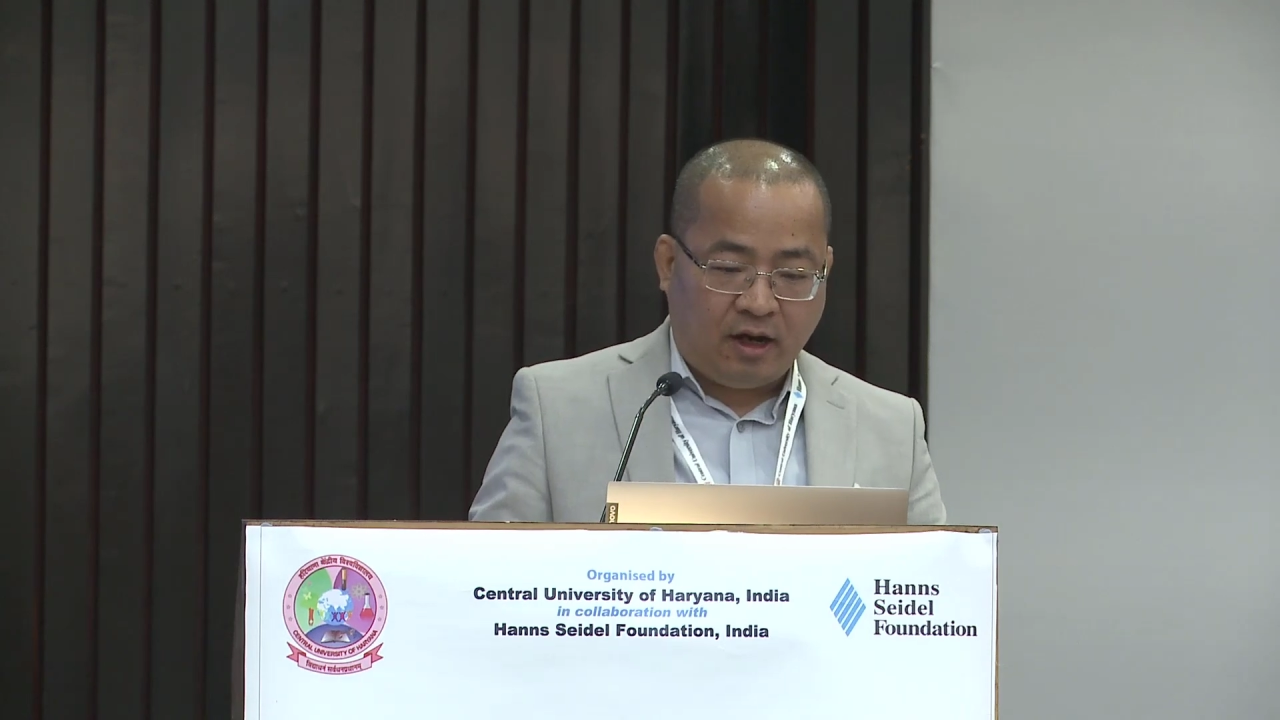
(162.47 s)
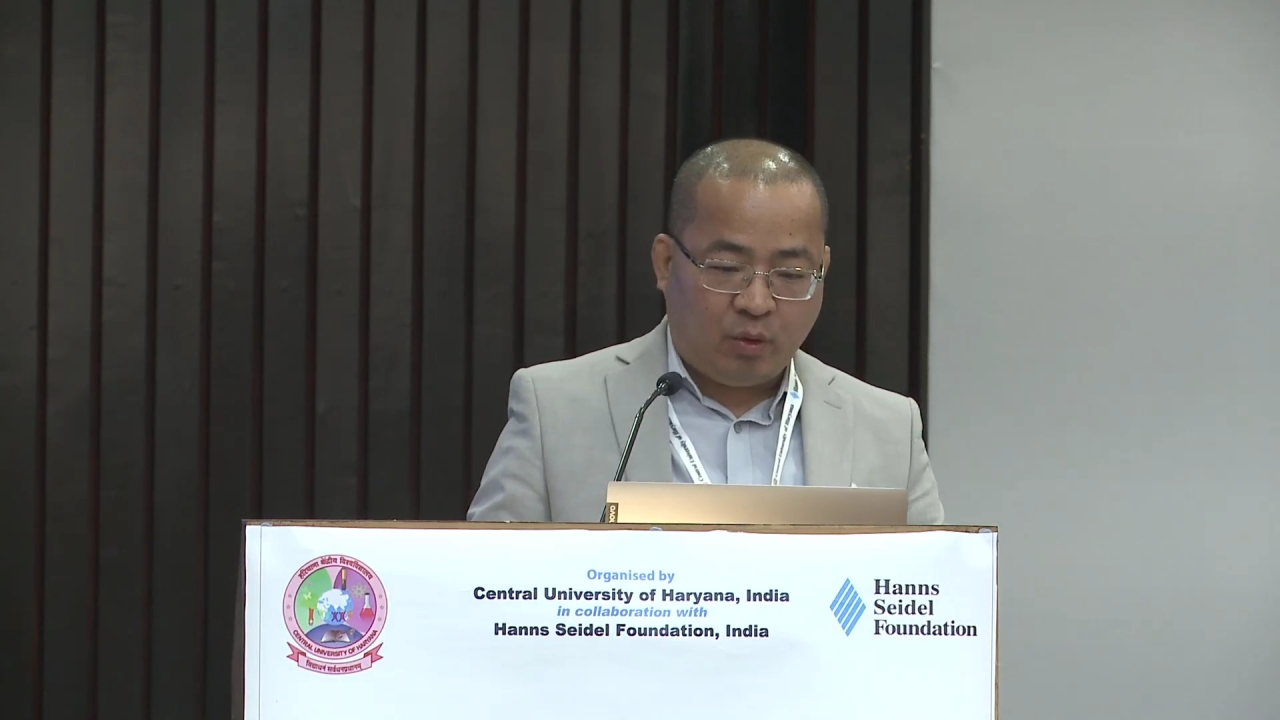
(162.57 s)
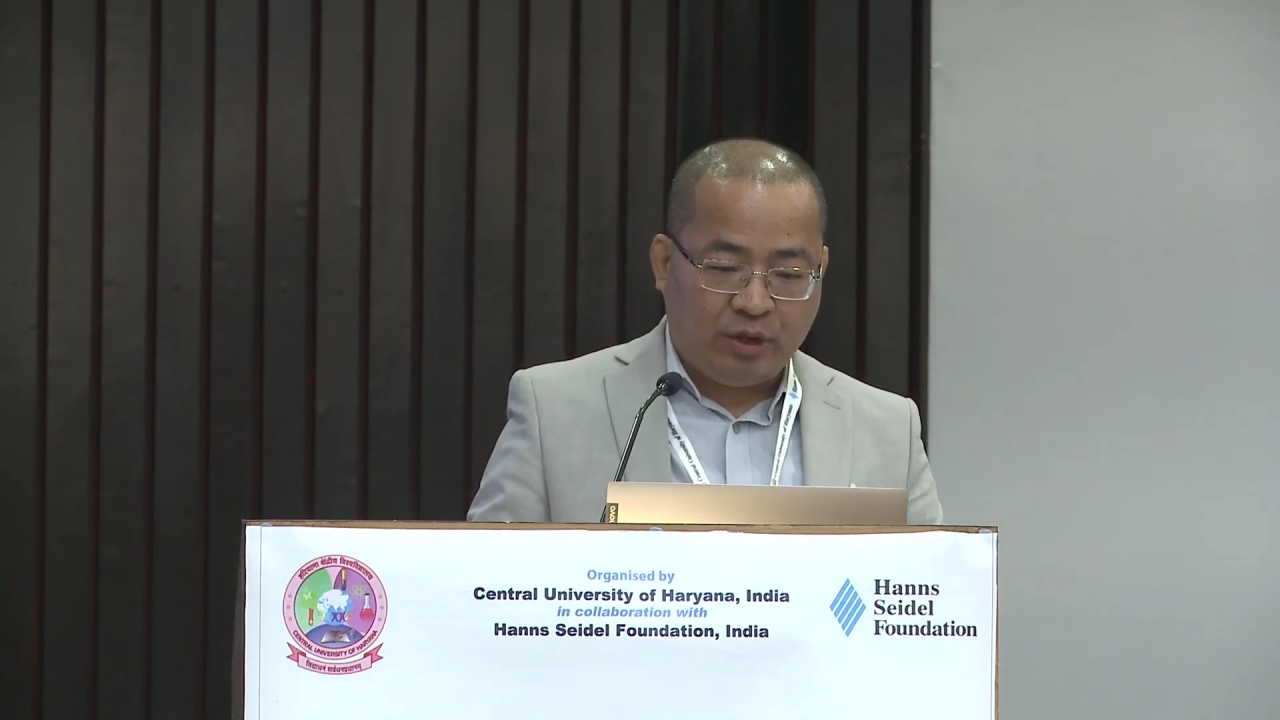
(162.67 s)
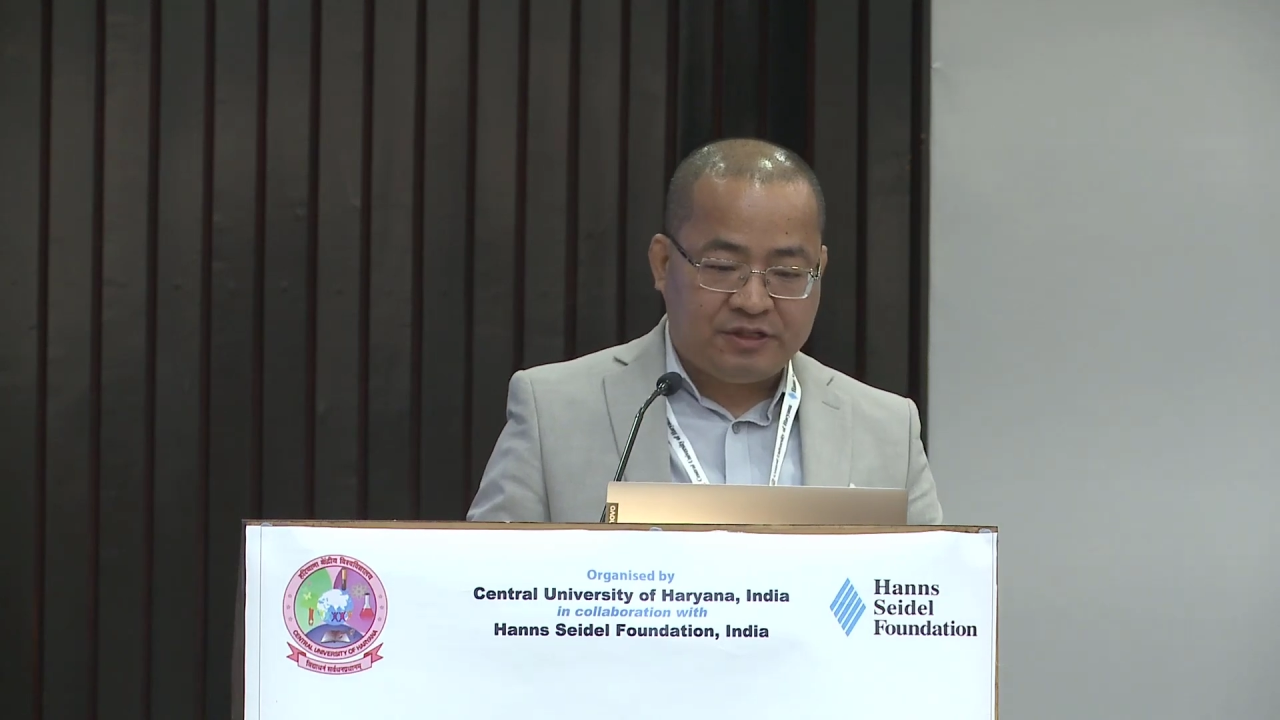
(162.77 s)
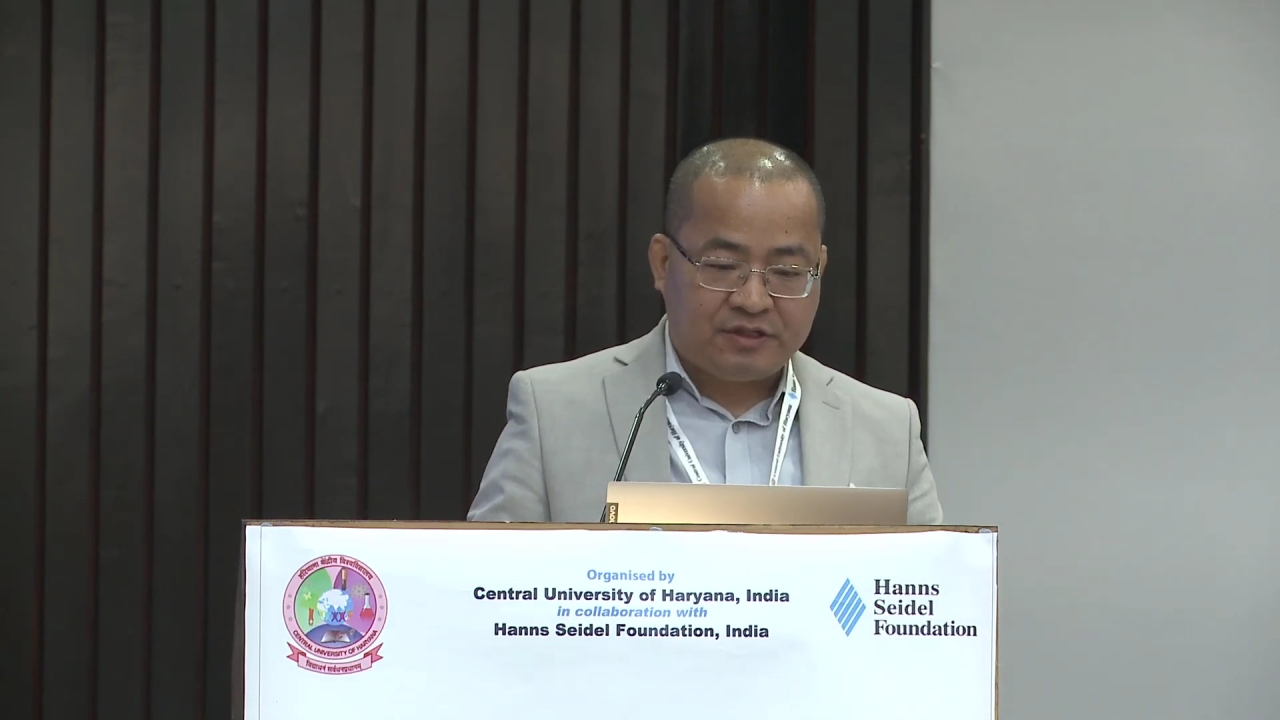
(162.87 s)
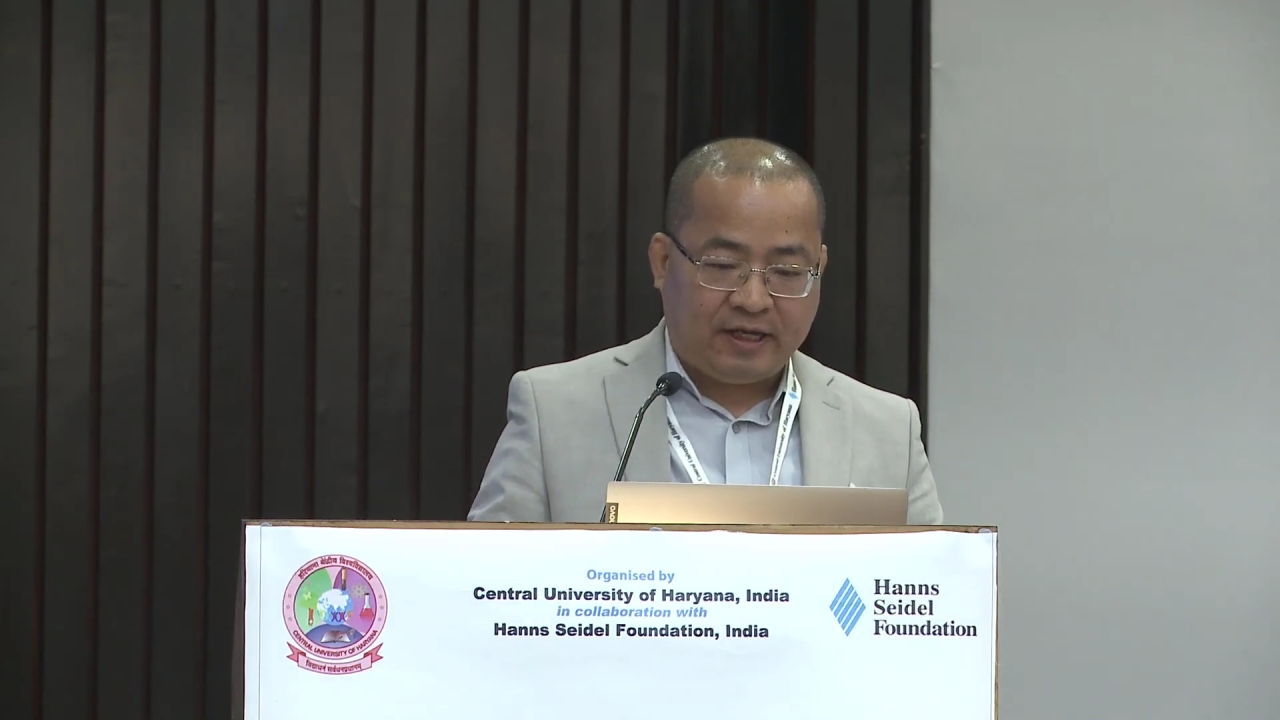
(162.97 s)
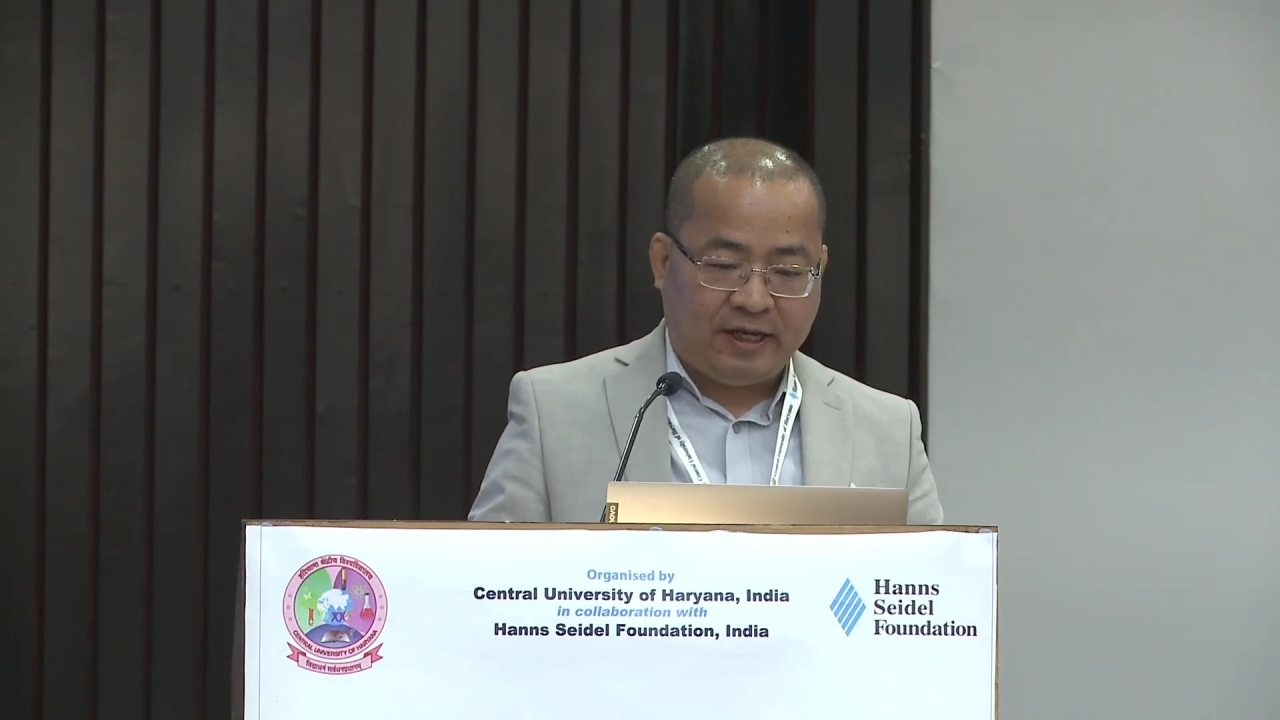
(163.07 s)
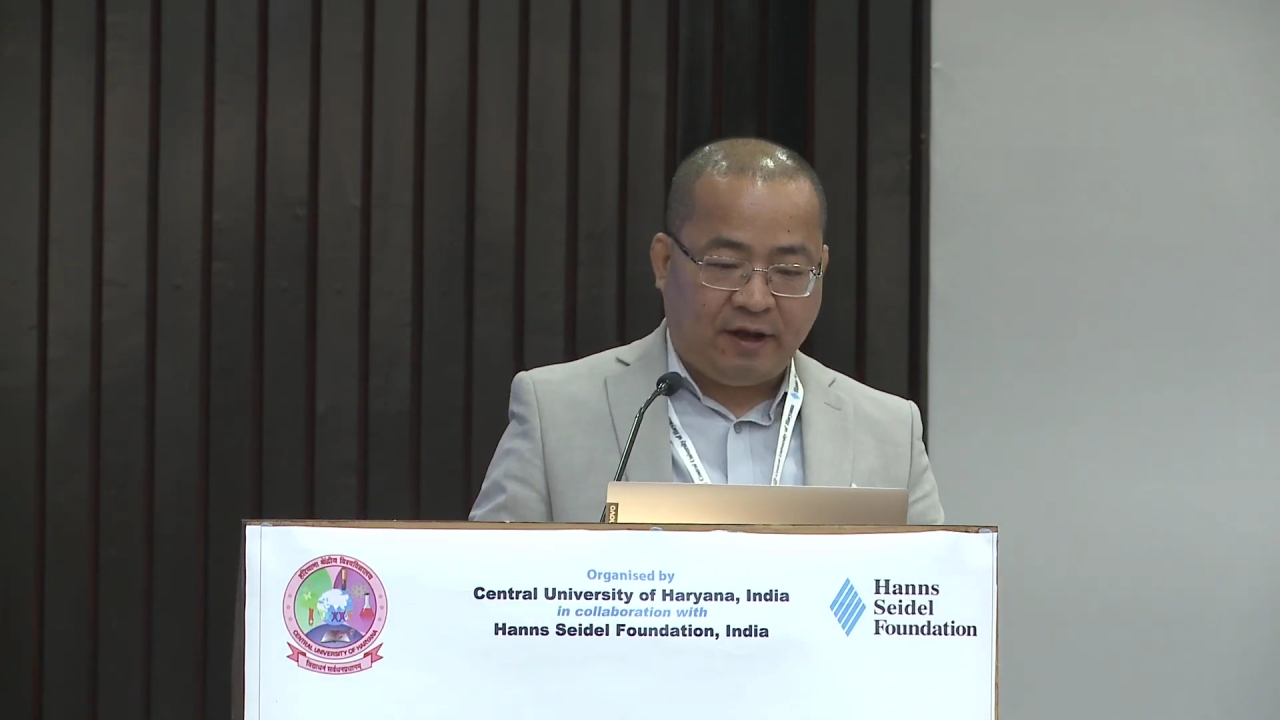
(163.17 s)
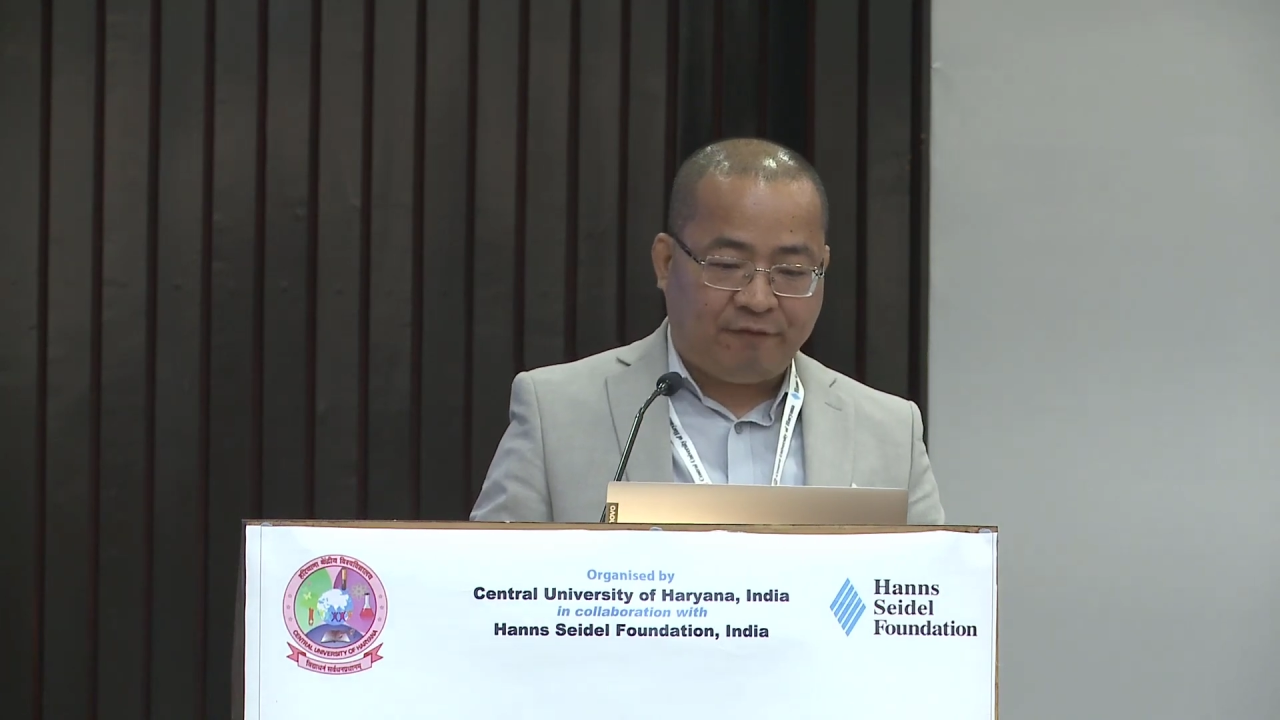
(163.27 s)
which in